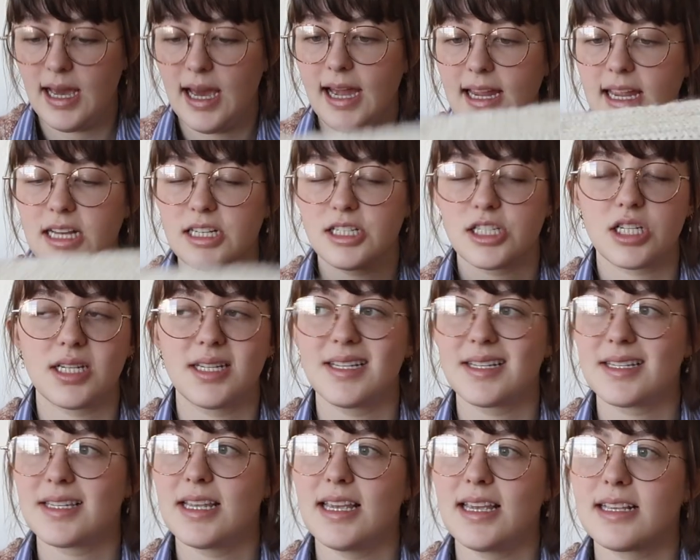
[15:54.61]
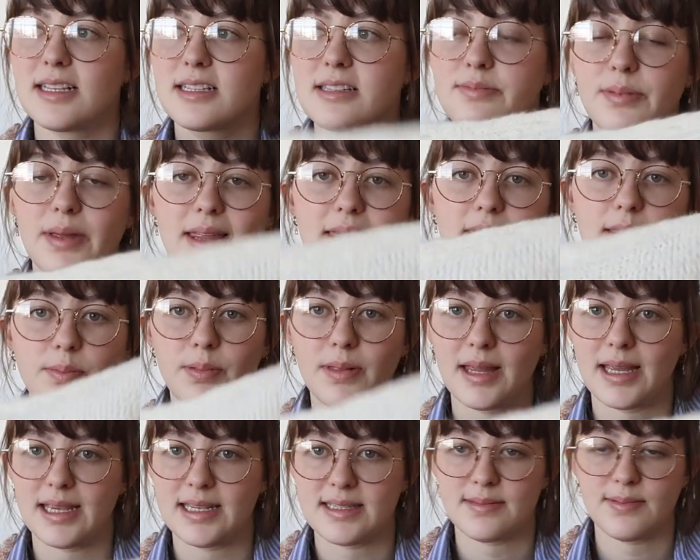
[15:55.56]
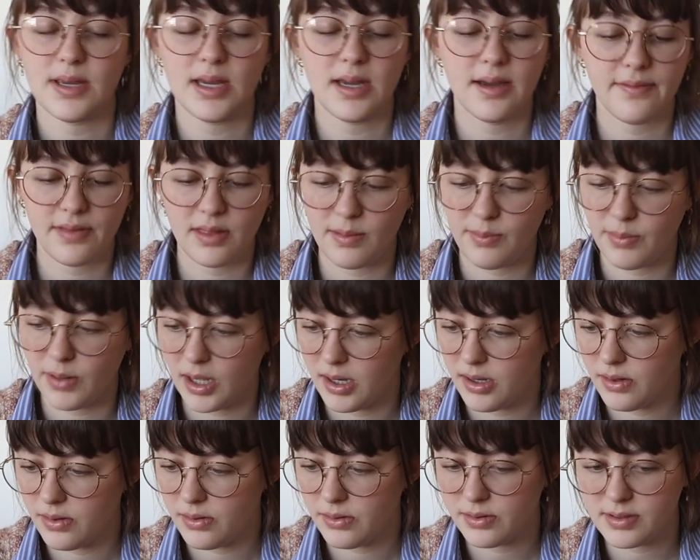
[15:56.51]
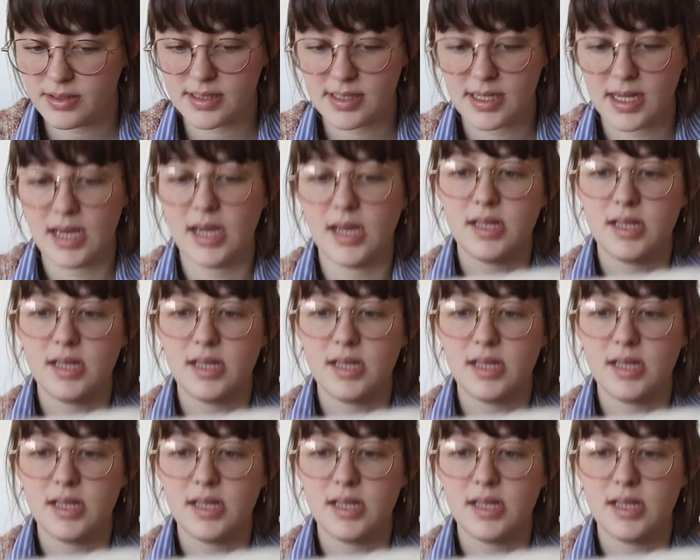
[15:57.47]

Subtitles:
again, she doesn't explain the placement of the buttonholes.